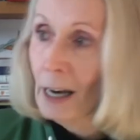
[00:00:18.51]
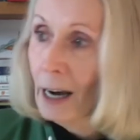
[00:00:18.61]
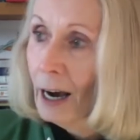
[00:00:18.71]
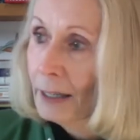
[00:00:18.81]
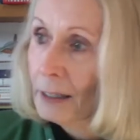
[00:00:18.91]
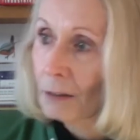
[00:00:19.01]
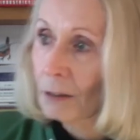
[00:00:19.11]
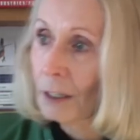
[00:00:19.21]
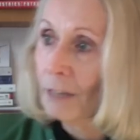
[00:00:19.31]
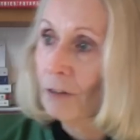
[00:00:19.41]
I can't
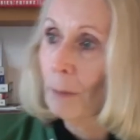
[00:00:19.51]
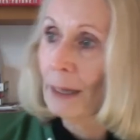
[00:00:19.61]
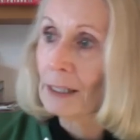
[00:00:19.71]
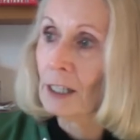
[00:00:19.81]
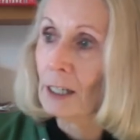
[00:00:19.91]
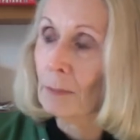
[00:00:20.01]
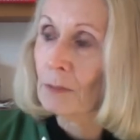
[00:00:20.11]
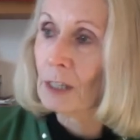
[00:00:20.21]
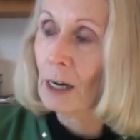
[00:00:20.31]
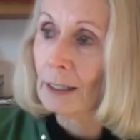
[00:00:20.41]
think of a better
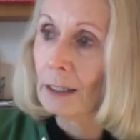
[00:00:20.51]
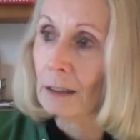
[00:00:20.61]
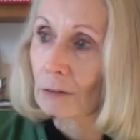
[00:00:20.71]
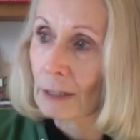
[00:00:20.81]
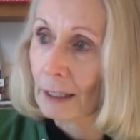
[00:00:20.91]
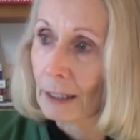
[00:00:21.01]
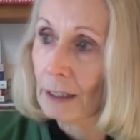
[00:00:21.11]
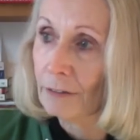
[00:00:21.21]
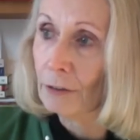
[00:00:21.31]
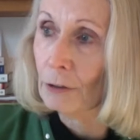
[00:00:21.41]
title, really,
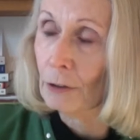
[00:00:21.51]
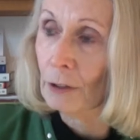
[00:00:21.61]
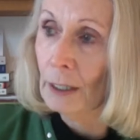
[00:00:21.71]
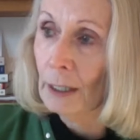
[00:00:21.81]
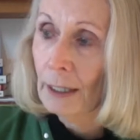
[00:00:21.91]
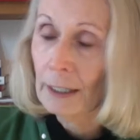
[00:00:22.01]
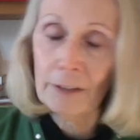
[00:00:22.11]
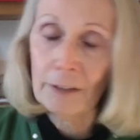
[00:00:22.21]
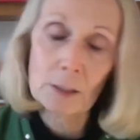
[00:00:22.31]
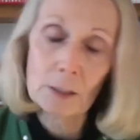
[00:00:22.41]
for an
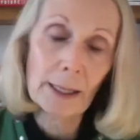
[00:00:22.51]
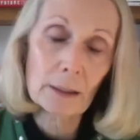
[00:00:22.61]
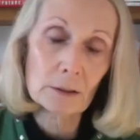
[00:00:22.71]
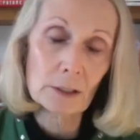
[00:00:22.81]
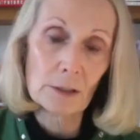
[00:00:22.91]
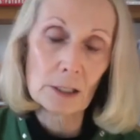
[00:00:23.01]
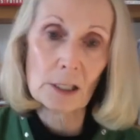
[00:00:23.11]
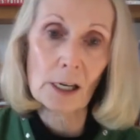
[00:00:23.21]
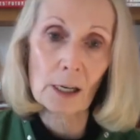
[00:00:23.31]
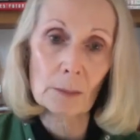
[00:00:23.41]
event to be held at this
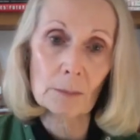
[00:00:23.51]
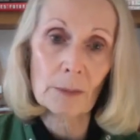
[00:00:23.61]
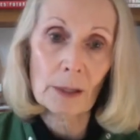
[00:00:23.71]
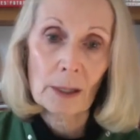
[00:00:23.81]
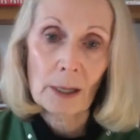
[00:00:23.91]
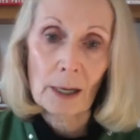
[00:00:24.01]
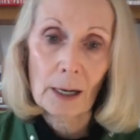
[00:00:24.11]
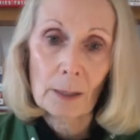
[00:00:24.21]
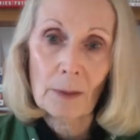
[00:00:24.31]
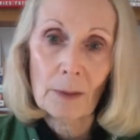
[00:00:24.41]
time,
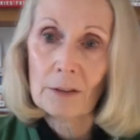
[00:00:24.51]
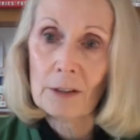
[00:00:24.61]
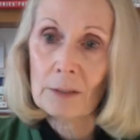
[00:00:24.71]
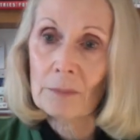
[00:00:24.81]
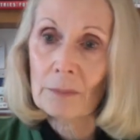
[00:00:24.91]
um, other than